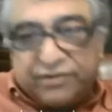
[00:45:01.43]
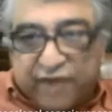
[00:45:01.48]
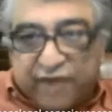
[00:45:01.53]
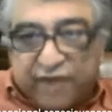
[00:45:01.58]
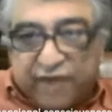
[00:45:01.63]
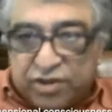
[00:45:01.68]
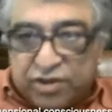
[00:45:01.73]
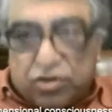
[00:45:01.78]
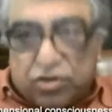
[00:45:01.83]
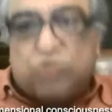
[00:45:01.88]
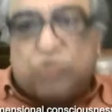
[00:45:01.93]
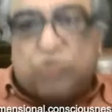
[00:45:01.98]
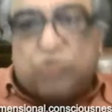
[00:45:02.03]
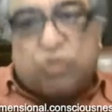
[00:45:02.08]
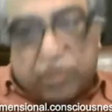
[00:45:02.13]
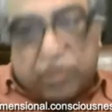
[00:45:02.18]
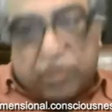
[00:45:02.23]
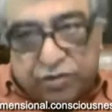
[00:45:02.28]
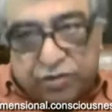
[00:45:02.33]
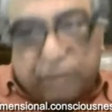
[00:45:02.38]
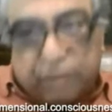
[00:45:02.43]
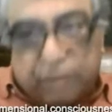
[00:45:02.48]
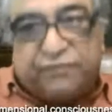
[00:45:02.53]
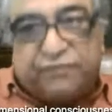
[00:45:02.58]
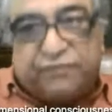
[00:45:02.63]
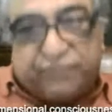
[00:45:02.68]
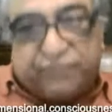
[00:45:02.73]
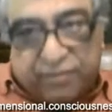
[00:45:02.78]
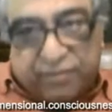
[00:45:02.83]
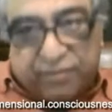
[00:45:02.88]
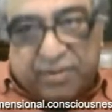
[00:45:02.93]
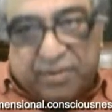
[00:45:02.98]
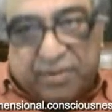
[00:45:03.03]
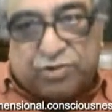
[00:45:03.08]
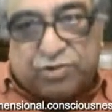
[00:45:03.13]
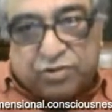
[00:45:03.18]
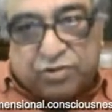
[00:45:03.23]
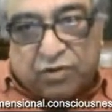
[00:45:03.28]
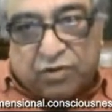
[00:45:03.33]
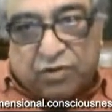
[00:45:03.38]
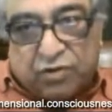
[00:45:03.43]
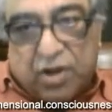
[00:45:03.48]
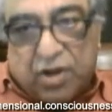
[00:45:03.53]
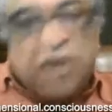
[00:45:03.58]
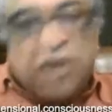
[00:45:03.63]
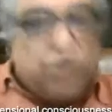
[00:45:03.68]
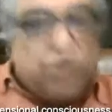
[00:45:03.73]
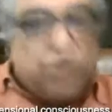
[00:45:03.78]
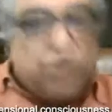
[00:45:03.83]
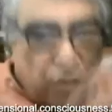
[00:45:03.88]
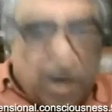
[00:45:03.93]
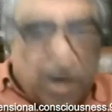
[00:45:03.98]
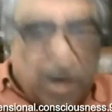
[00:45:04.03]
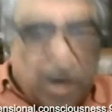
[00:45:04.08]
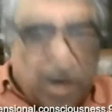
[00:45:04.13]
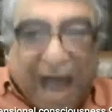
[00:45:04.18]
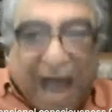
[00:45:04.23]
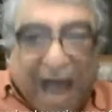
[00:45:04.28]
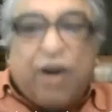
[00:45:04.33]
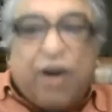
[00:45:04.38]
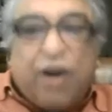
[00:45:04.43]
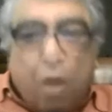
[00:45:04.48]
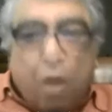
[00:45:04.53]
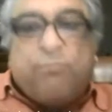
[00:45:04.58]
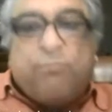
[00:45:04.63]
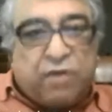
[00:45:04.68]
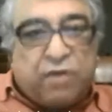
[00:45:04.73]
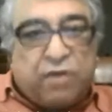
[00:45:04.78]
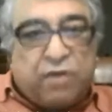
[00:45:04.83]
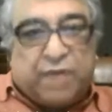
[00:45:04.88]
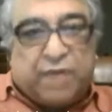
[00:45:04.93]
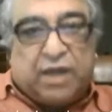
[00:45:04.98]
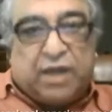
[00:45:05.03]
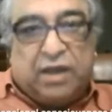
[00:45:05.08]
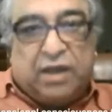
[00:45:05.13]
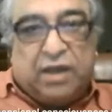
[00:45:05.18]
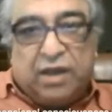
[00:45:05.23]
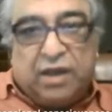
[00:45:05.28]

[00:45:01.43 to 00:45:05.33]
I start talking to you fifth dimensional, you're gonna hang up on me.